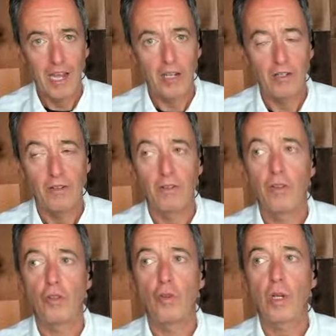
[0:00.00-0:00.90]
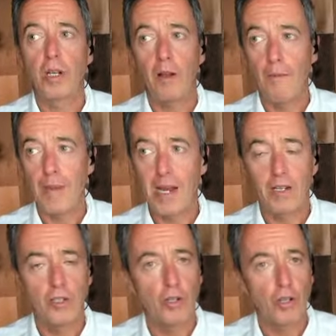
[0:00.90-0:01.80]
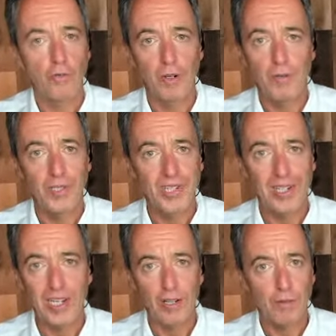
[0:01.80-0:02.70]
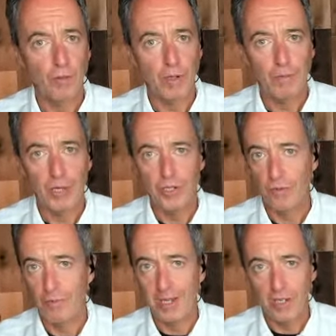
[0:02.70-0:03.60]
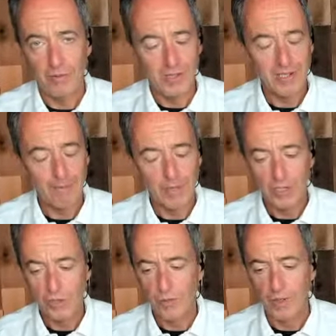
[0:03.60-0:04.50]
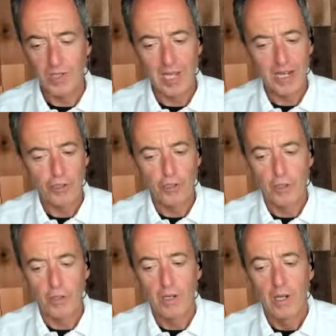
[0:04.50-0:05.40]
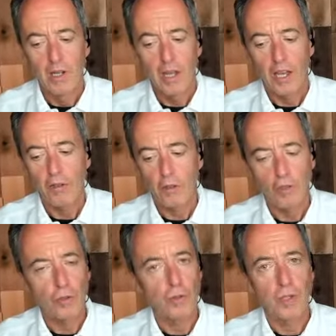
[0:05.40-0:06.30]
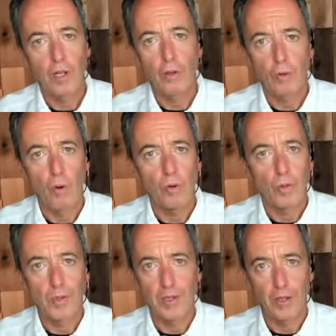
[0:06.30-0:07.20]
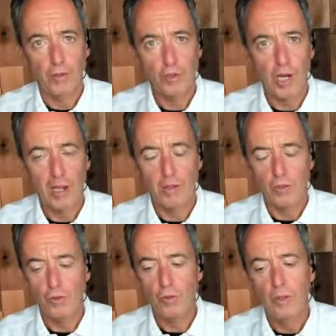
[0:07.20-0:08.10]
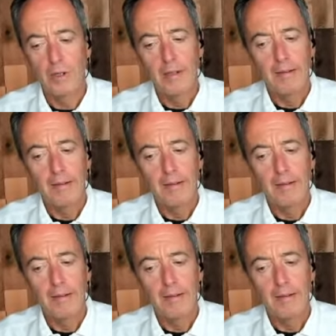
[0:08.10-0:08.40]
And you can come back and you can revisit any of the replays from any of the SEM Mondays for this last year, and you could choose another goal or another challenge.